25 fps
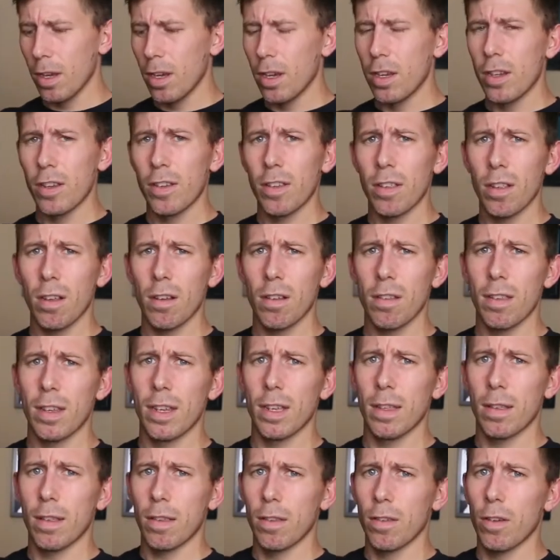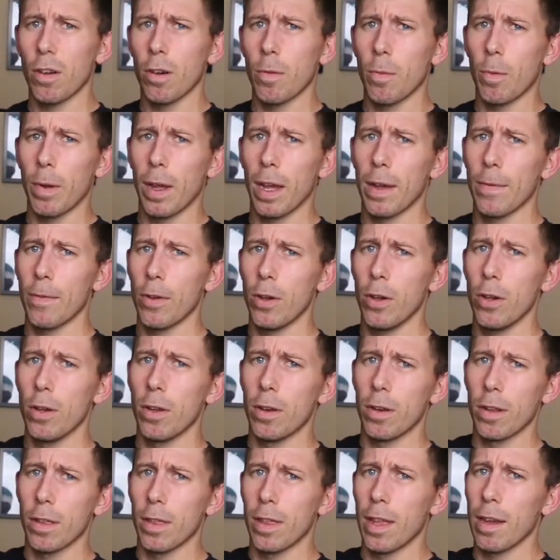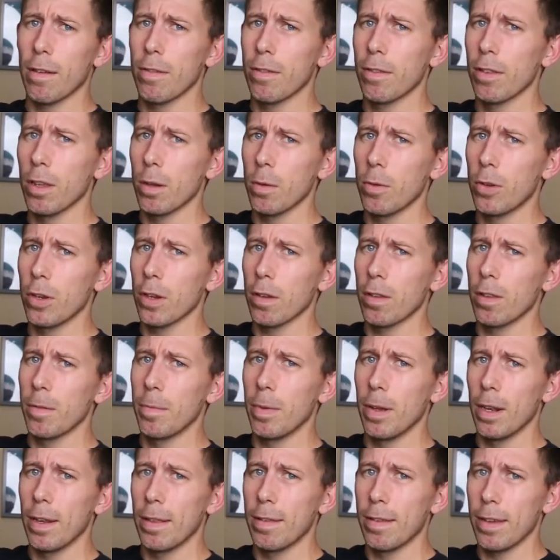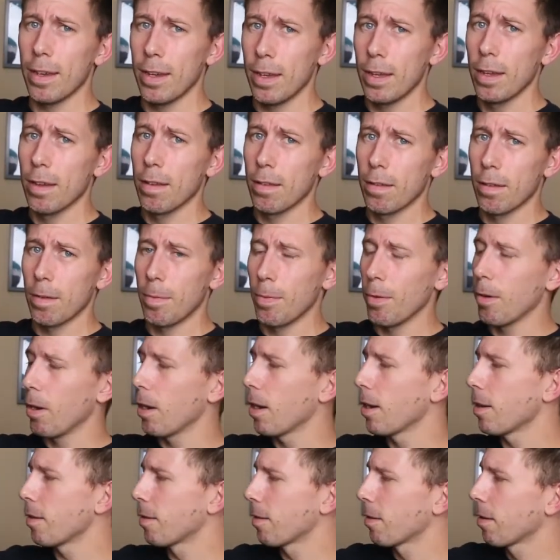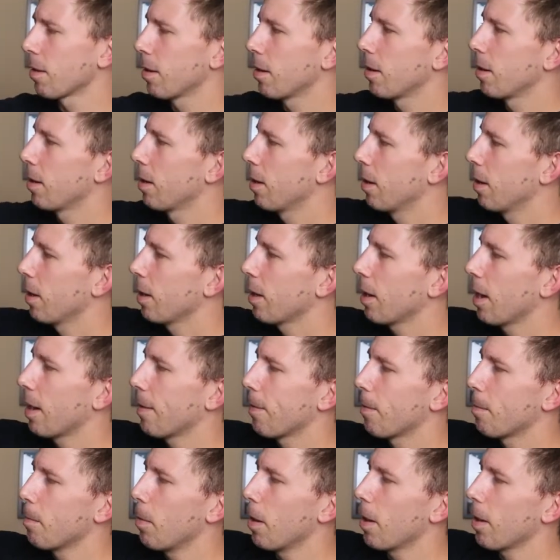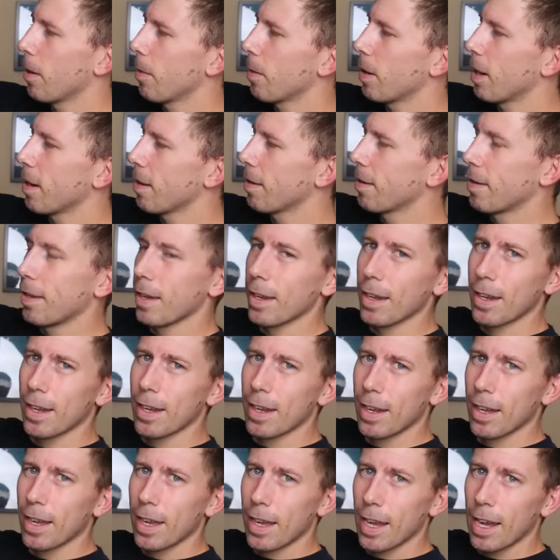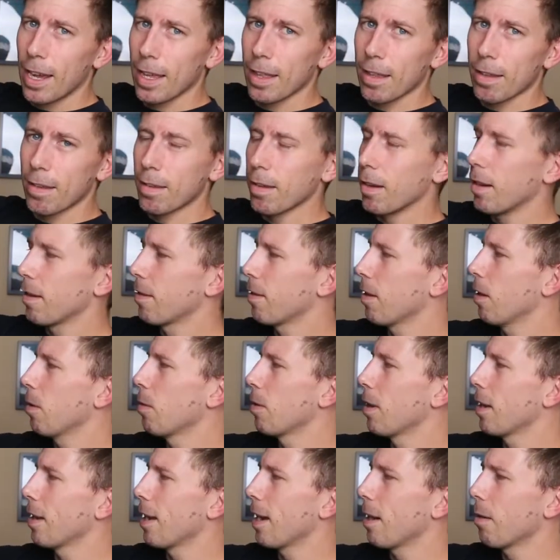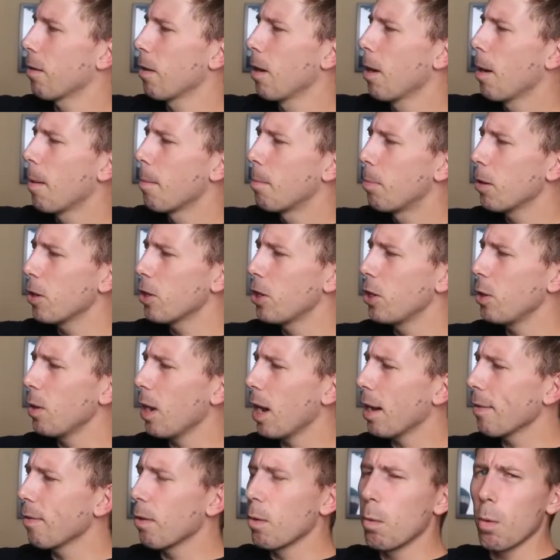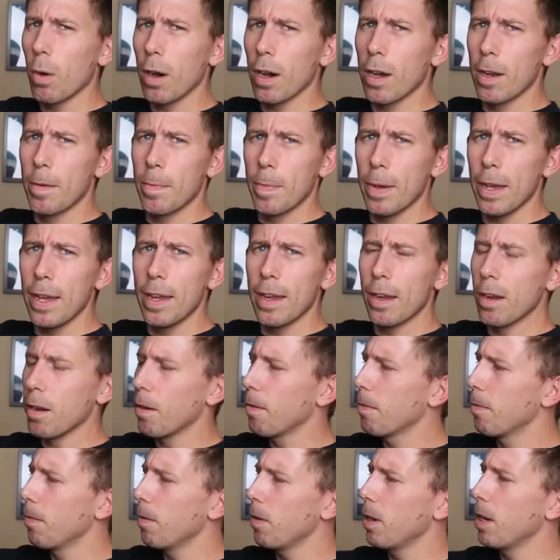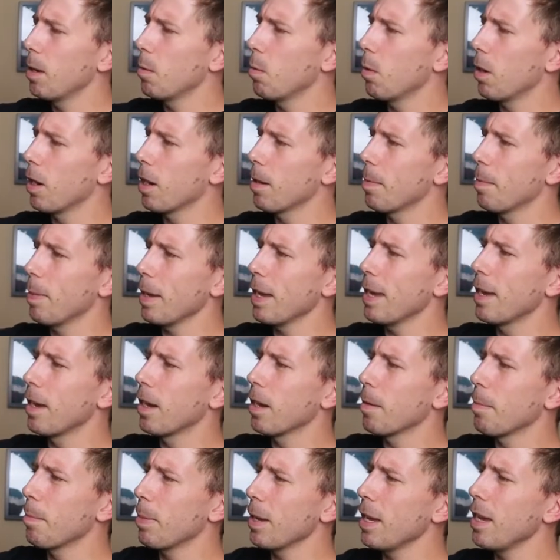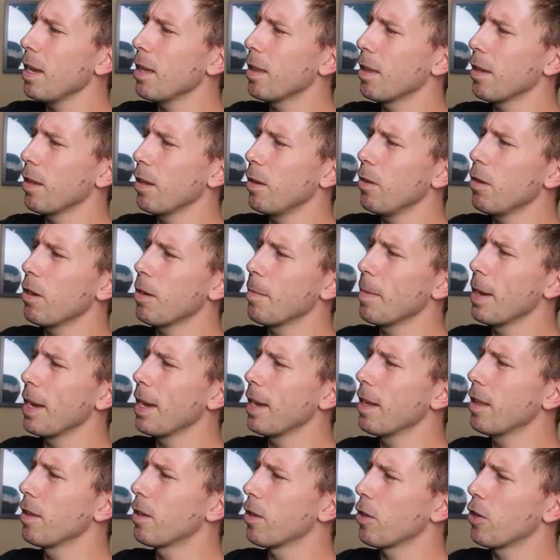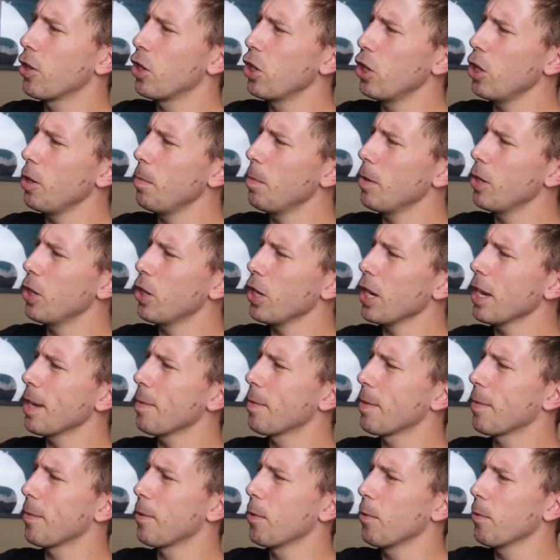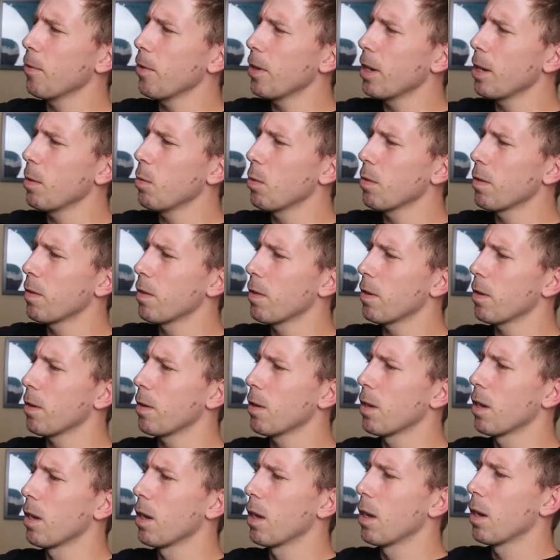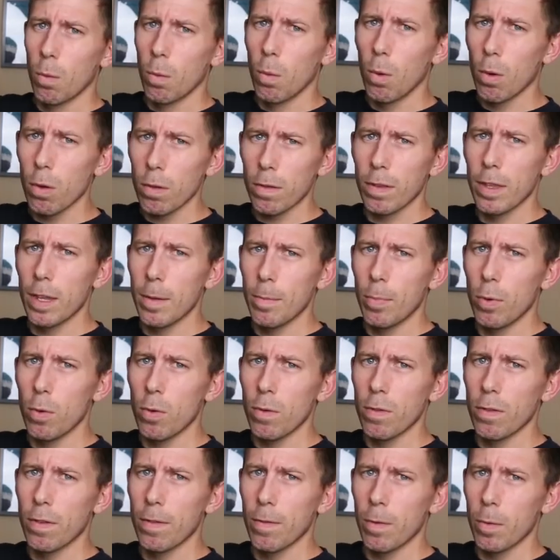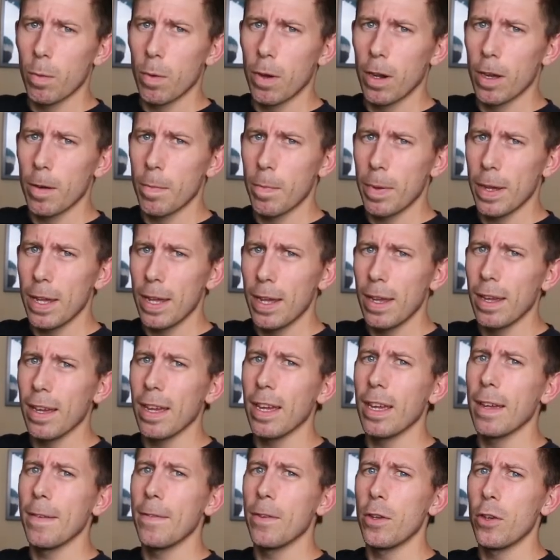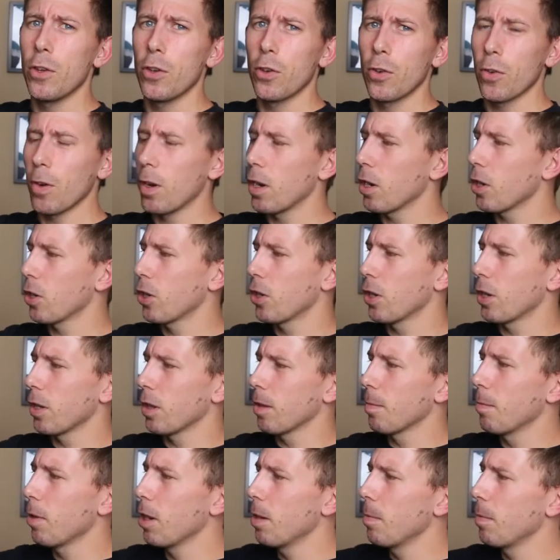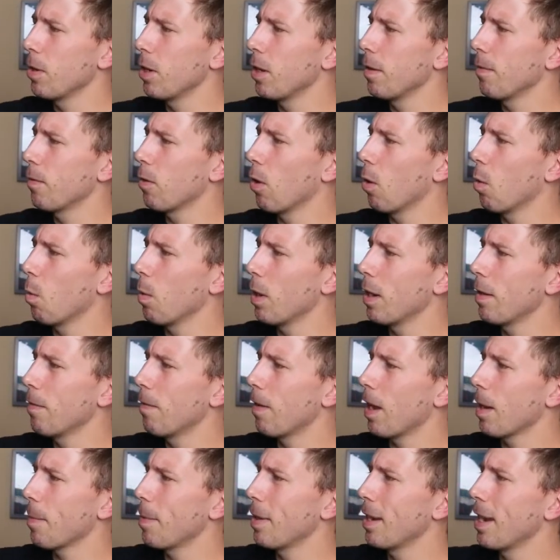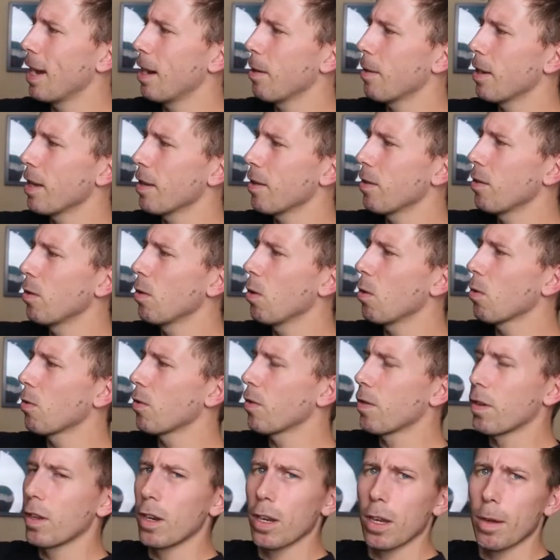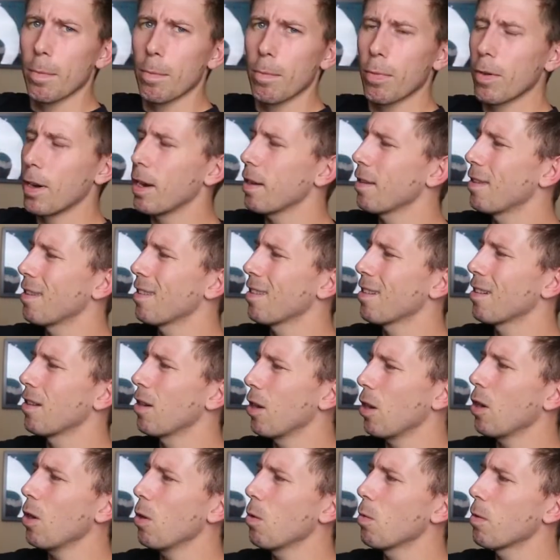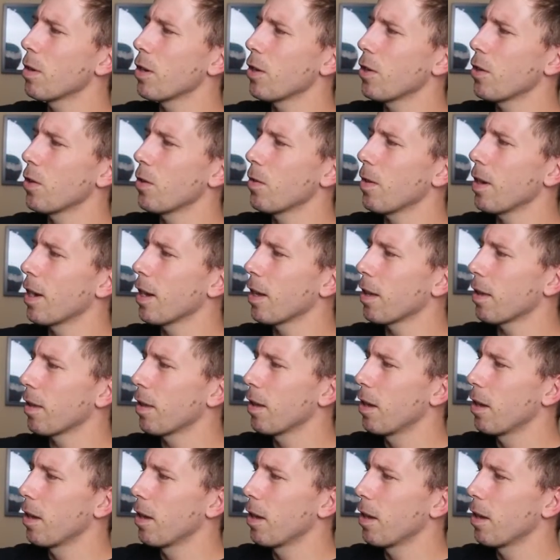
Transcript: Starting at the top, we have a hood. There is no adjustability. Surprise. You have microelastic at the sides to hold it down, but you have a wide peak, a fully wide peak, a peak that you can make into stupid shapes if you really want to. What's the importance of a wide peak? It gives you structure. The moment you've got wind flapping down, it's not just going to compress, it's going to hold its strength.